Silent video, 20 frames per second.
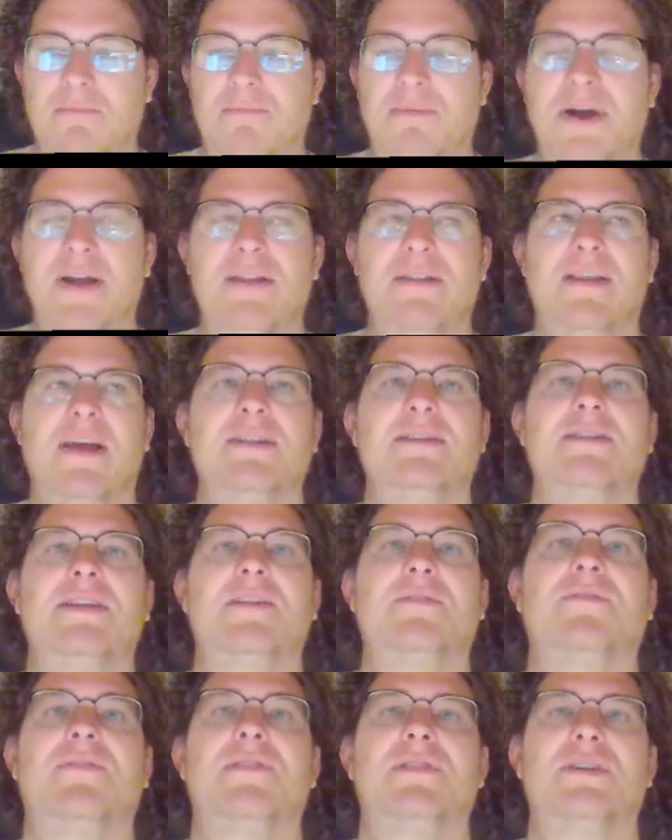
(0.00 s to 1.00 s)
But that's
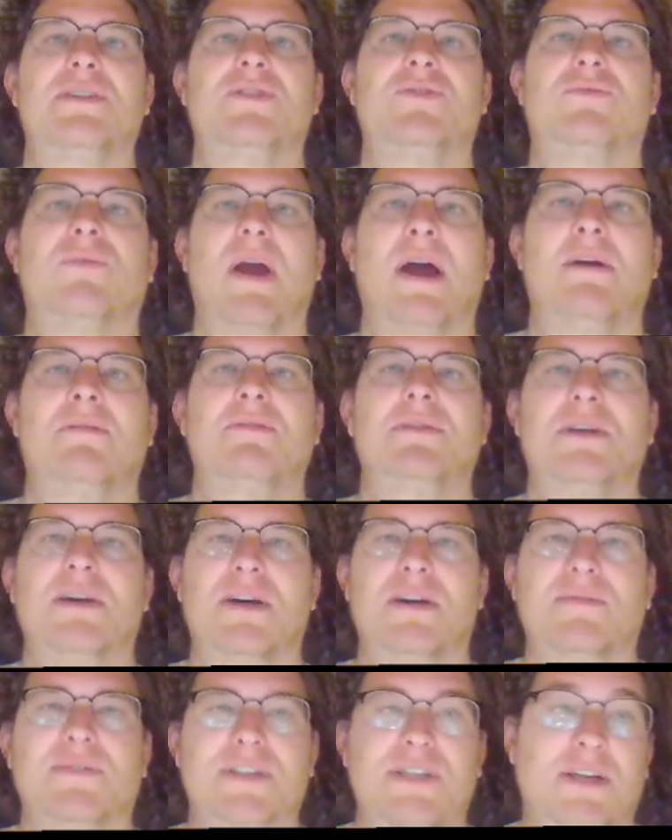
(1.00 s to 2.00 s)
it for this round
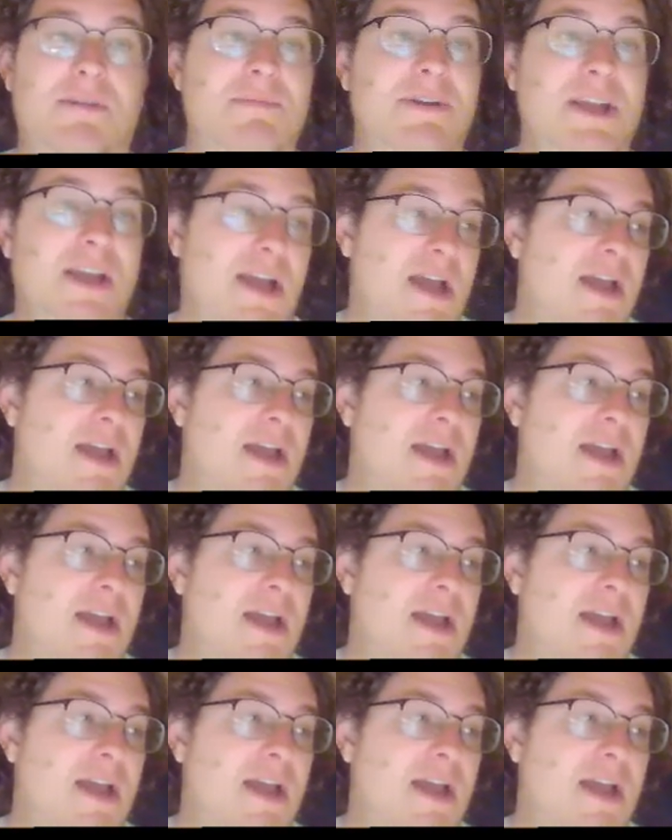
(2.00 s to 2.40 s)
of summoning.